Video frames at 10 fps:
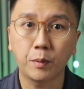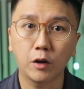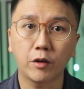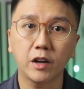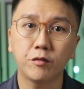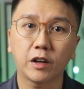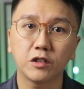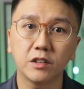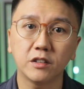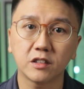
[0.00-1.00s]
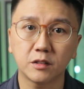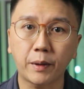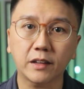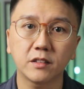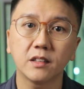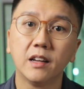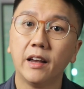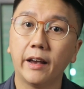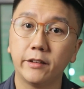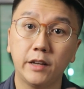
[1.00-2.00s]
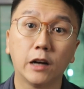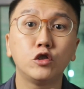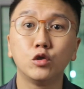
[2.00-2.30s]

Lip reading: pylori infection is suspected, as young